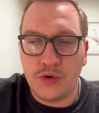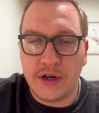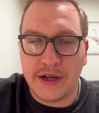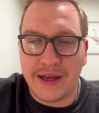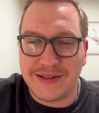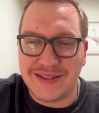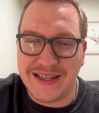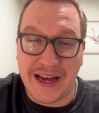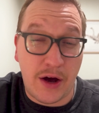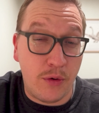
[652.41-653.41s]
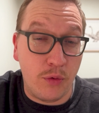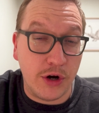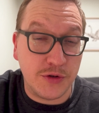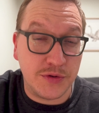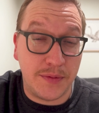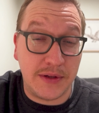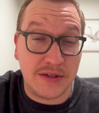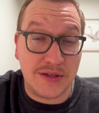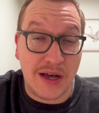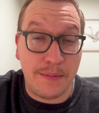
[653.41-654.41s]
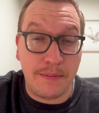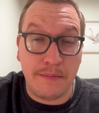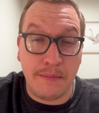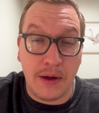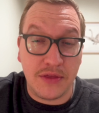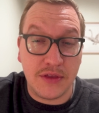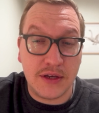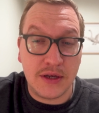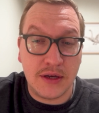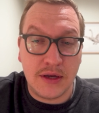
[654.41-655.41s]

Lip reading: and kind of see how it works for something that's not monthly,